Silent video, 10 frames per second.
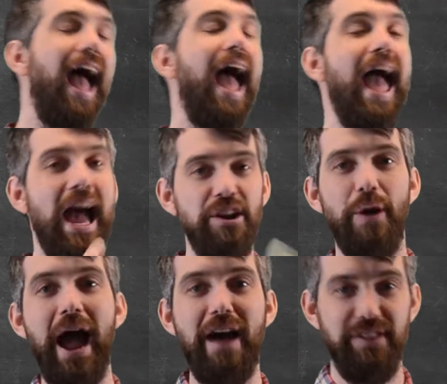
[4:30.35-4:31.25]
and you
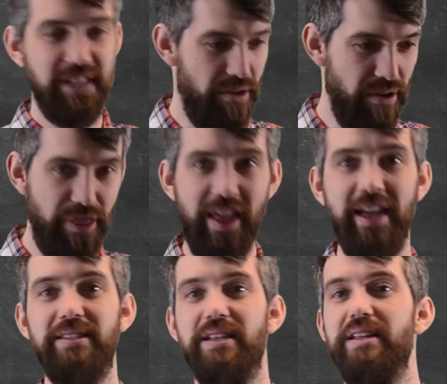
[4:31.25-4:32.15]
have these other
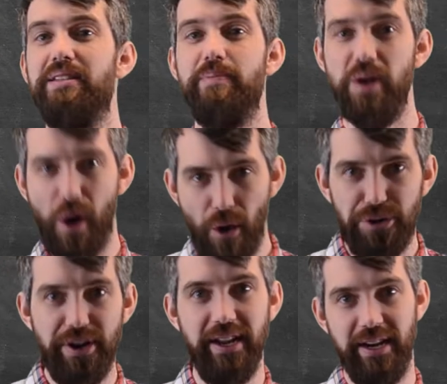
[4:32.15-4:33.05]
things, it needs to be
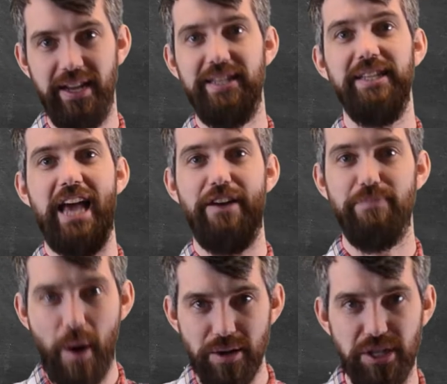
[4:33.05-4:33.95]
alternating, it needs to have
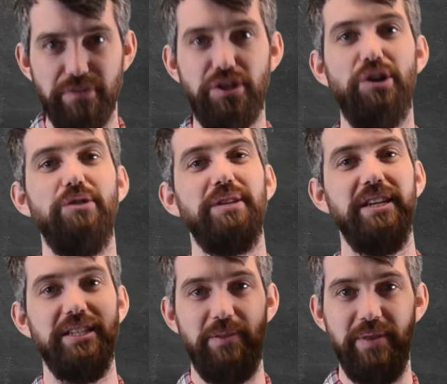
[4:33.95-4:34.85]
positive terms, it
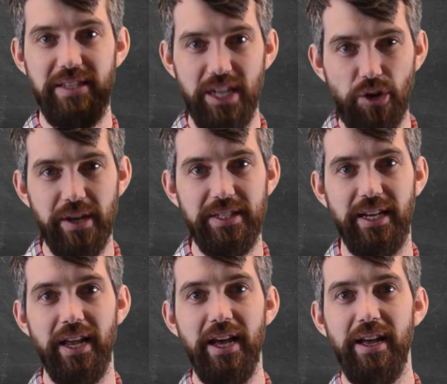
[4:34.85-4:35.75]
needs to be
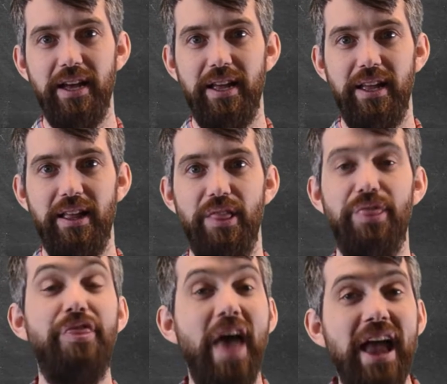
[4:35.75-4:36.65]
decreasing,
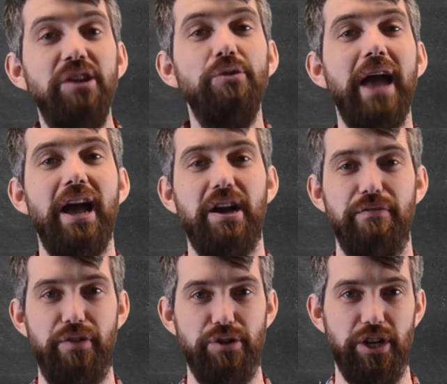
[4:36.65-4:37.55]
then you get
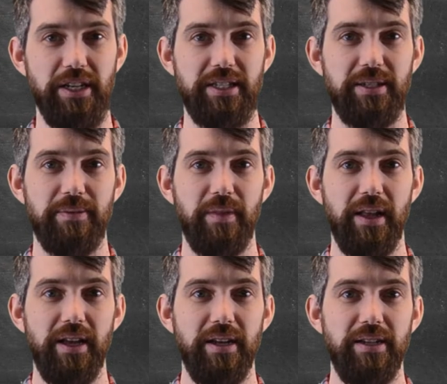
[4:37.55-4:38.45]
convergence.
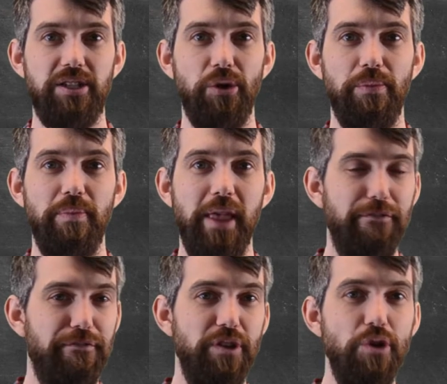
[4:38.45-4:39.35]
So
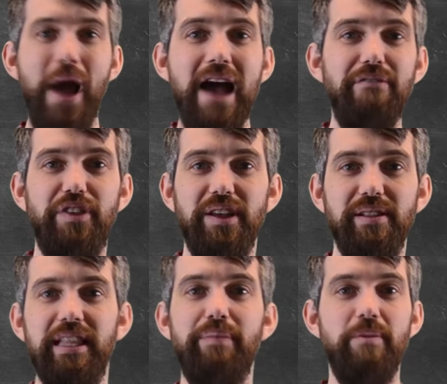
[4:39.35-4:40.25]
if you have the
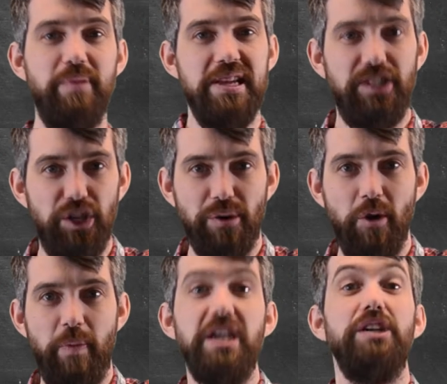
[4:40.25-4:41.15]
limit being
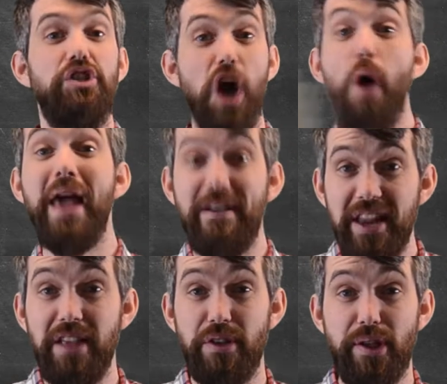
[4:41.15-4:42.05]
0, but you don't have
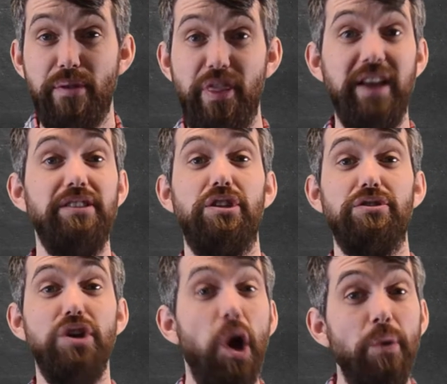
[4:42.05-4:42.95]
any of those other things,
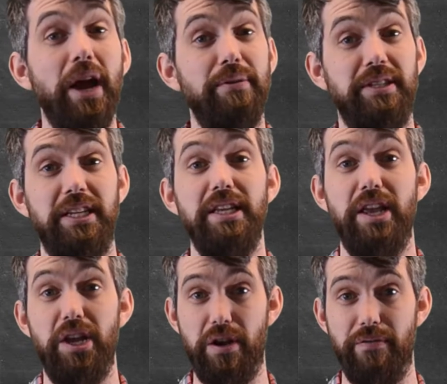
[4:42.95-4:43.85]
there's no guarantee
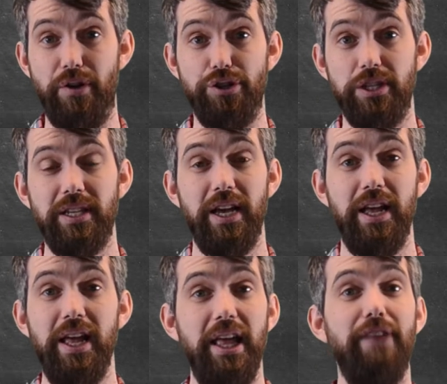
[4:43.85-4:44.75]
that it converges.
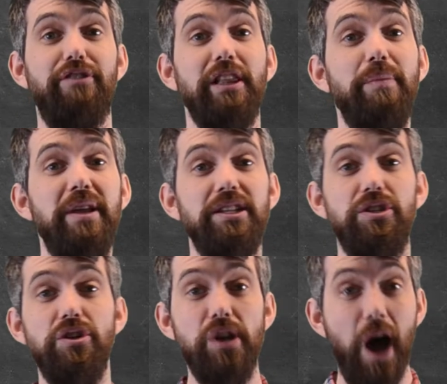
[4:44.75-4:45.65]
If the limit is
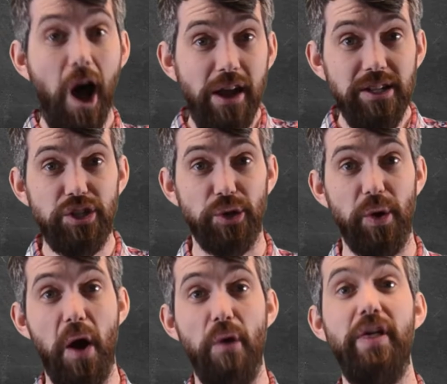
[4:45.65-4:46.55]

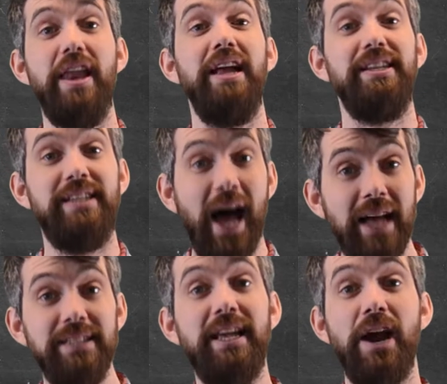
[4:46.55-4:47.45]
non-zero, then it
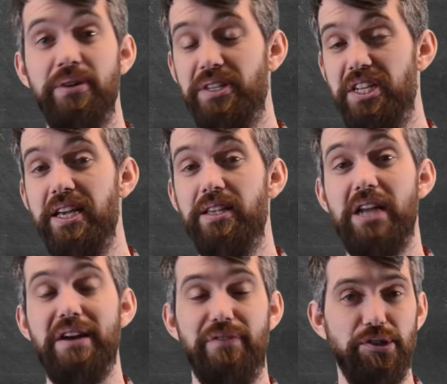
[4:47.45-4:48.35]
does guarantee its
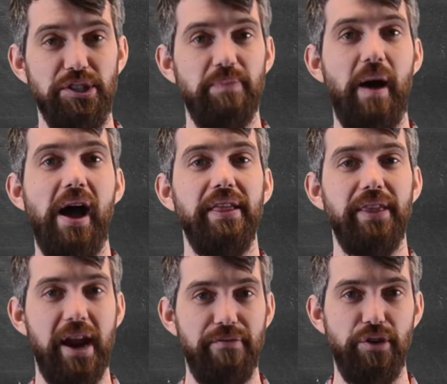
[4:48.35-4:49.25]
divergence by the
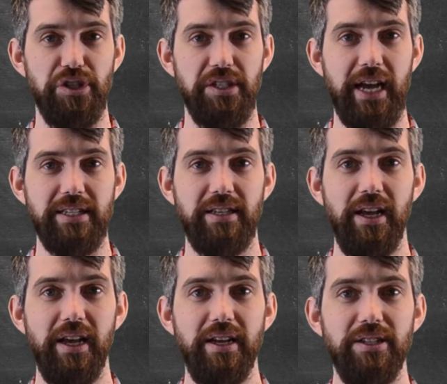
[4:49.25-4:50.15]
divergence test.
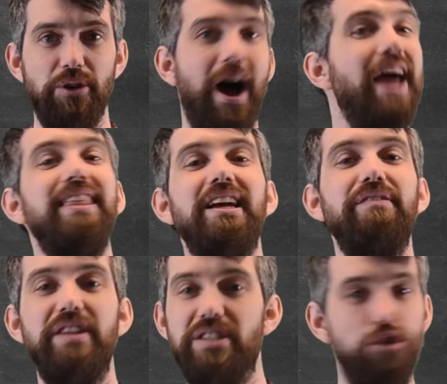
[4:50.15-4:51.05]
So I think of
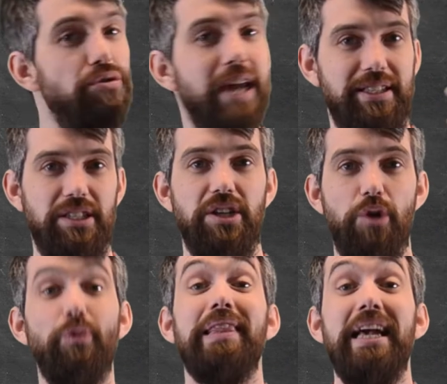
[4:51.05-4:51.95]
these two tests as
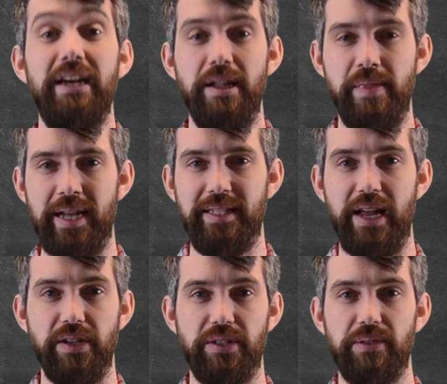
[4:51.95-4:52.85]
related in that
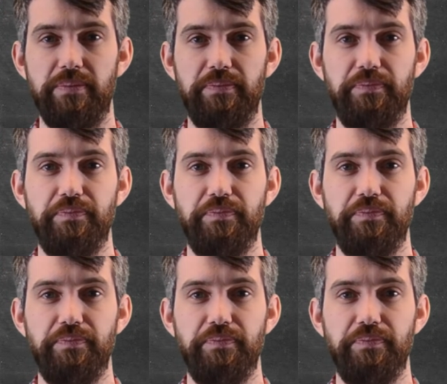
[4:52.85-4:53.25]
sense.